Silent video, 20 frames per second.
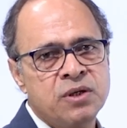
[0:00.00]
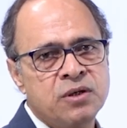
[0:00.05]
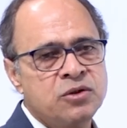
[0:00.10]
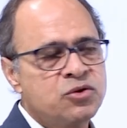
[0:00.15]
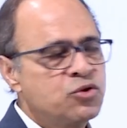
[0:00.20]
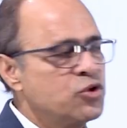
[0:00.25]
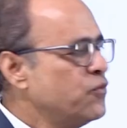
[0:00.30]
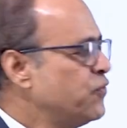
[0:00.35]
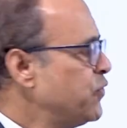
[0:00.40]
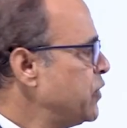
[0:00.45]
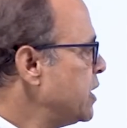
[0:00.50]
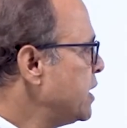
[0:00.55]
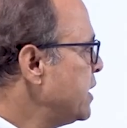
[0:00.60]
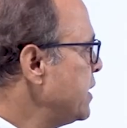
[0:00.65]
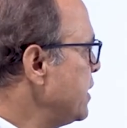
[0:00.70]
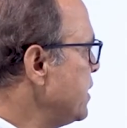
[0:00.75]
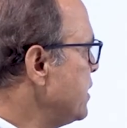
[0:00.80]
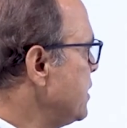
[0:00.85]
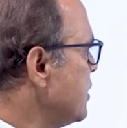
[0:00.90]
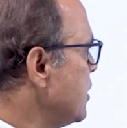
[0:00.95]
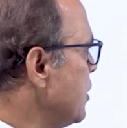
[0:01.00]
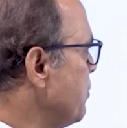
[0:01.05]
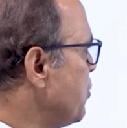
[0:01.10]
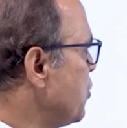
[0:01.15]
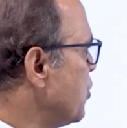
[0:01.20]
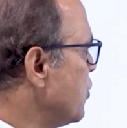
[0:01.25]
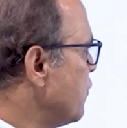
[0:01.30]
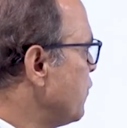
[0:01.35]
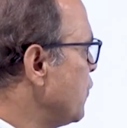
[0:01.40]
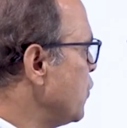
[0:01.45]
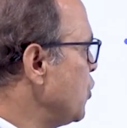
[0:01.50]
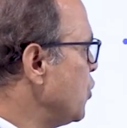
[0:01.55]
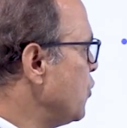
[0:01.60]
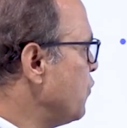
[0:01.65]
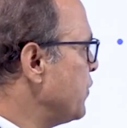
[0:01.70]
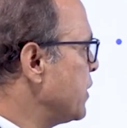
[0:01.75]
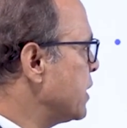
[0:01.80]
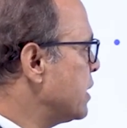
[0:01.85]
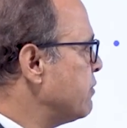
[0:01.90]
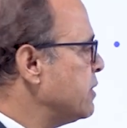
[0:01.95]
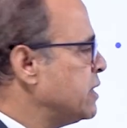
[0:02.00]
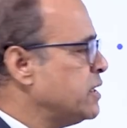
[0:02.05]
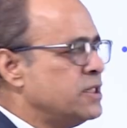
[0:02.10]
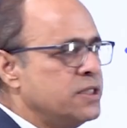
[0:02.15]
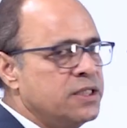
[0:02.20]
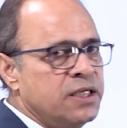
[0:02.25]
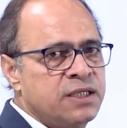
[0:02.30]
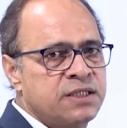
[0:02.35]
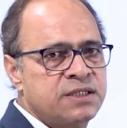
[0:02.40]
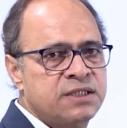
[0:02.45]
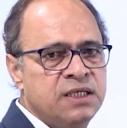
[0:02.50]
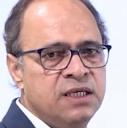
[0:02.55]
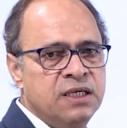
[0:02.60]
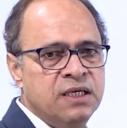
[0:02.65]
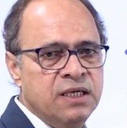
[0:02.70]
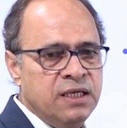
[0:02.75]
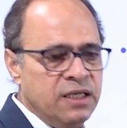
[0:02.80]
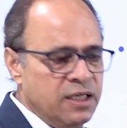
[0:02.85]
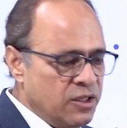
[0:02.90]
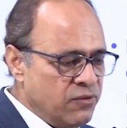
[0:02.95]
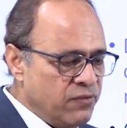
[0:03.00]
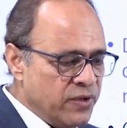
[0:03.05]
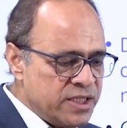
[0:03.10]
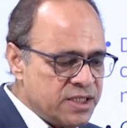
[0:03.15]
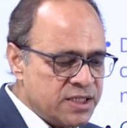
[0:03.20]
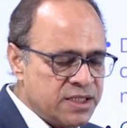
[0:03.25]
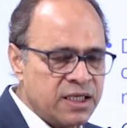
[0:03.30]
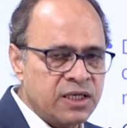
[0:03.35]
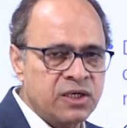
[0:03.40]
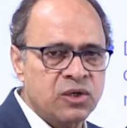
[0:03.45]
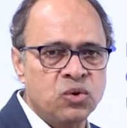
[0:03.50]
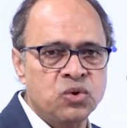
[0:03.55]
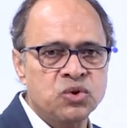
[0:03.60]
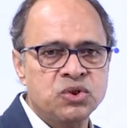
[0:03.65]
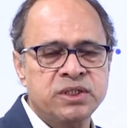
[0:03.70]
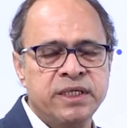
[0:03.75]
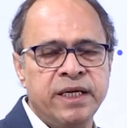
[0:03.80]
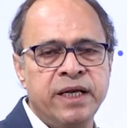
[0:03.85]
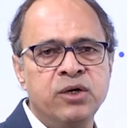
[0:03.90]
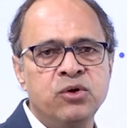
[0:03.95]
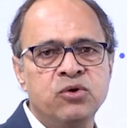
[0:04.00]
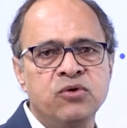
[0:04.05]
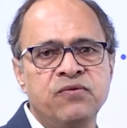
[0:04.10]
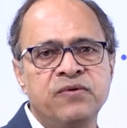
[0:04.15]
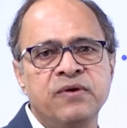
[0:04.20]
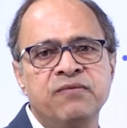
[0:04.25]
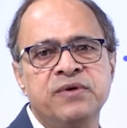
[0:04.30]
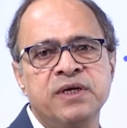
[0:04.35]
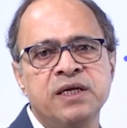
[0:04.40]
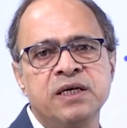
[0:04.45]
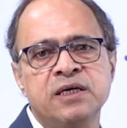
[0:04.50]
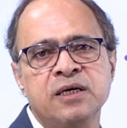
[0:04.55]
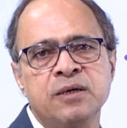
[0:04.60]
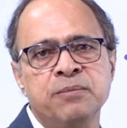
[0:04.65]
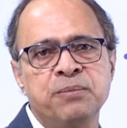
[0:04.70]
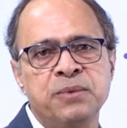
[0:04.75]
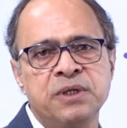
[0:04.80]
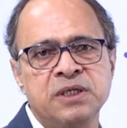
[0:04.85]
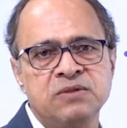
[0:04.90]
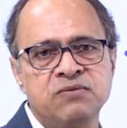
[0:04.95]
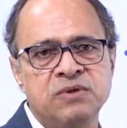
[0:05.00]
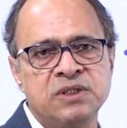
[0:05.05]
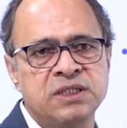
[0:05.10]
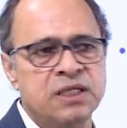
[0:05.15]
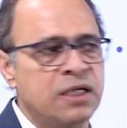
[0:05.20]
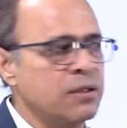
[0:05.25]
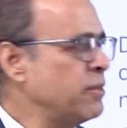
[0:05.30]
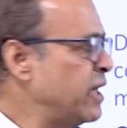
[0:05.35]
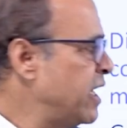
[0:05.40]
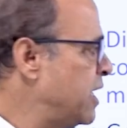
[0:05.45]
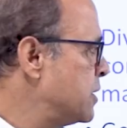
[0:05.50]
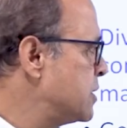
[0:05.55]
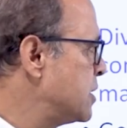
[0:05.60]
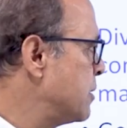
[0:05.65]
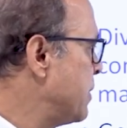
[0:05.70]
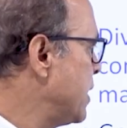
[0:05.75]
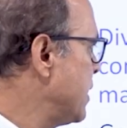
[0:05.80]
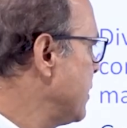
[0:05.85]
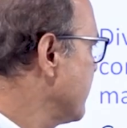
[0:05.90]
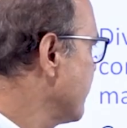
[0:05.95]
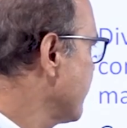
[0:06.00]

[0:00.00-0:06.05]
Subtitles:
So if you are creating a portfolio of equity shares, invest across 10 to 15 companies which are manageable,